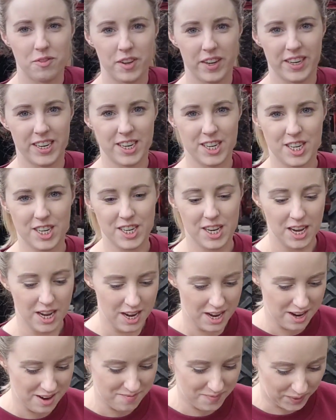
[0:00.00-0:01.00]
I'm finished.
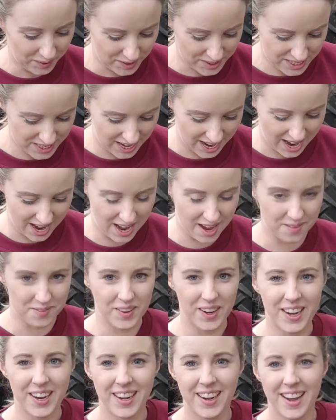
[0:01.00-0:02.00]
But
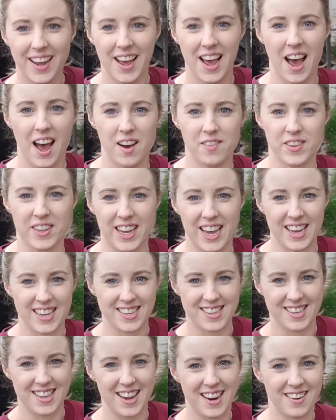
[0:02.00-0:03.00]
have a
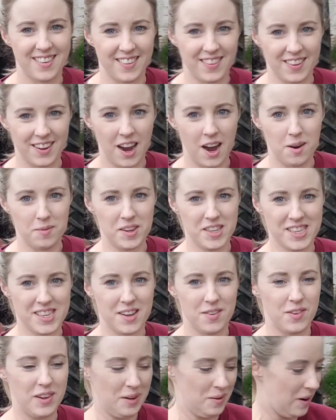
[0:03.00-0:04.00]
guess there in the
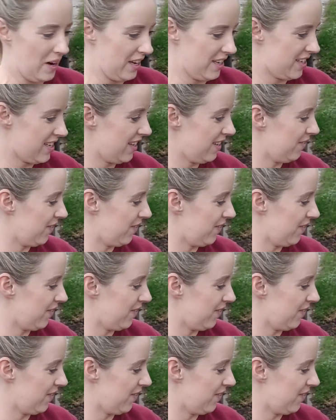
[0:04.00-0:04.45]
comments if you want,